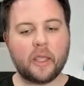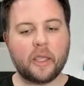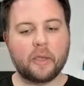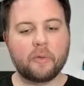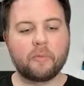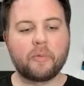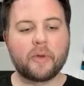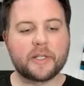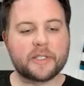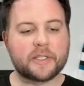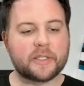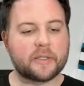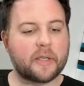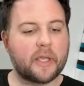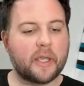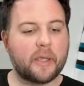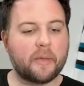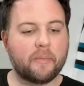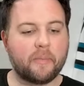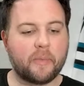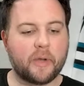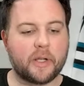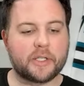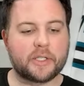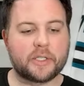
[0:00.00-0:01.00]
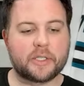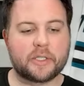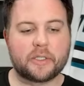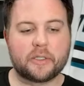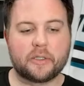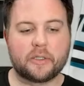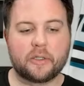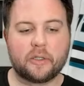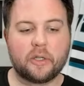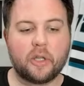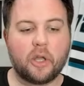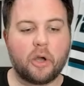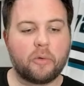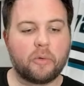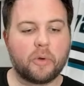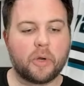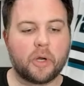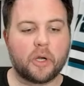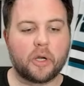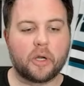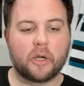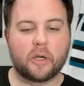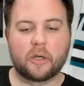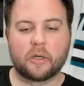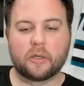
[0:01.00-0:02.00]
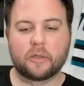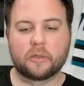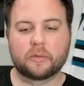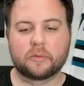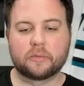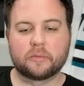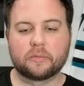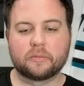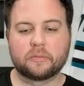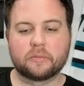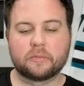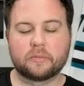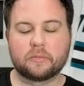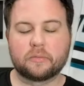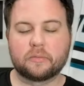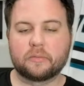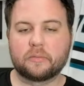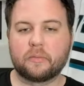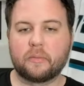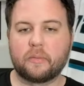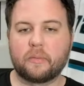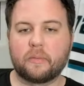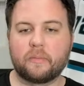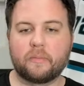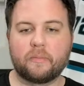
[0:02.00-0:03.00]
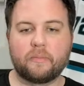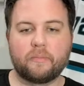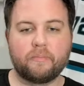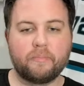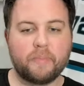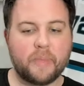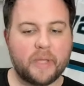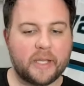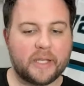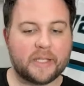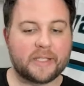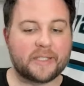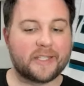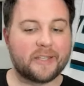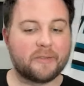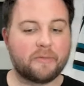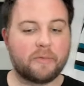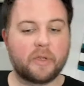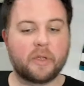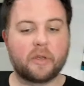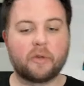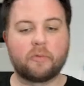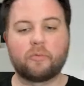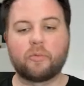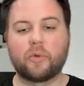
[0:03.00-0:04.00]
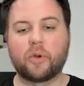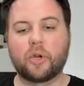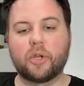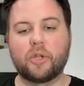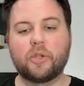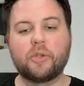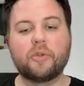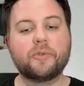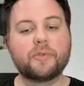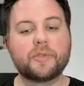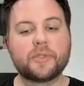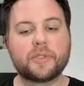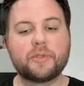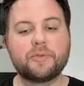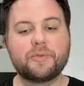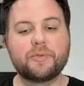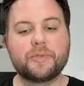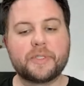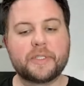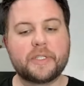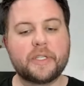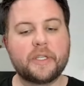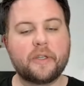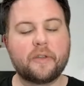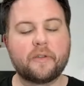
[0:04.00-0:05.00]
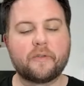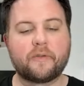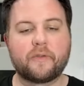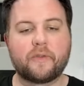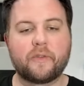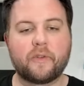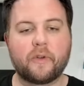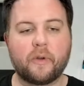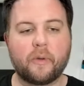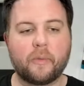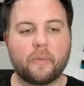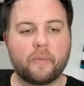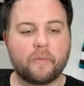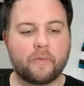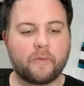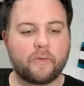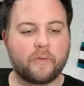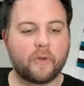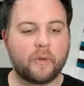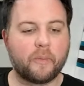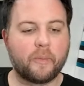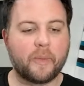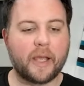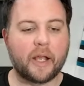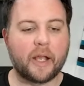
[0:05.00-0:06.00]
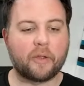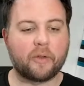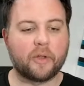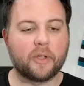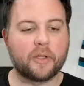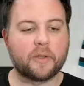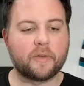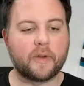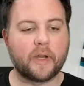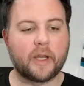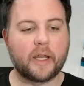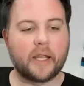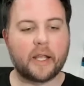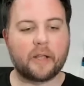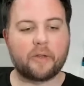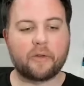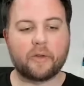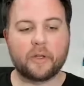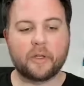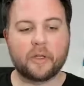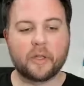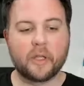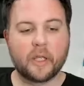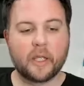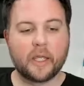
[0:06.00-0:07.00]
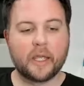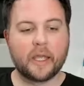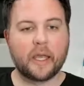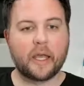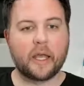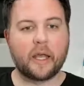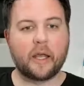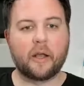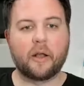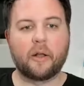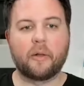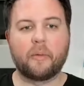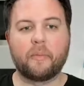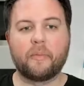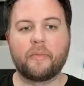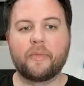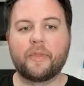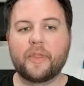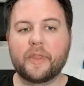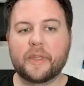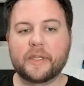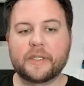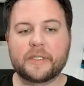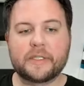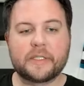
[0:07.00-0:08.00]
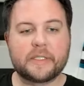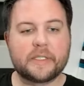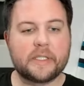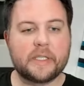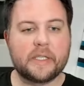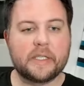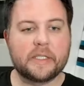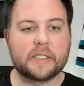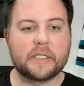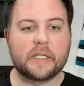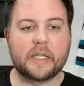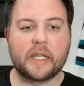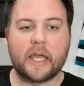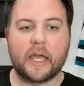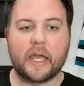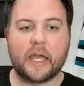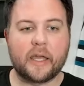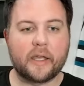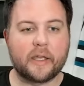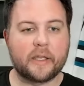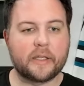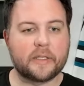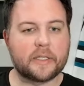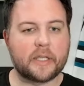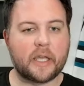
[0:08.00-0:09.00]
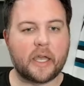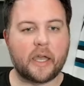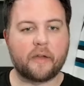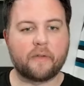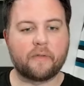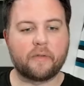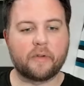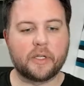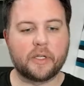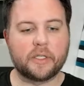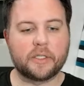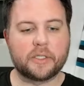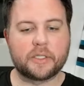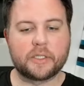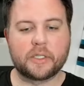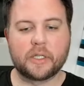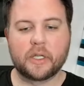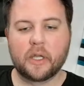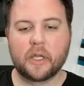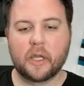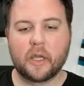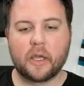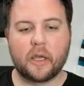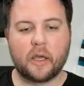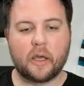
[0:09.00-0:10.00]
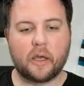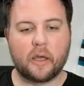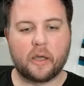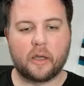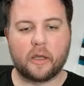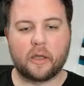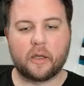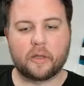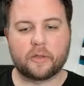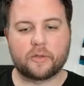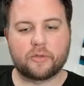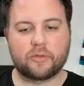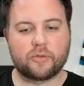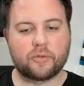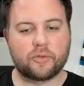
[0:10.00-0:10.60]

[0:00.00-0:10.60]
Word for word: it was a much lower minutes than we were used to seeing from from Eklund. Right, Eklund um, this season has averaged. Uh,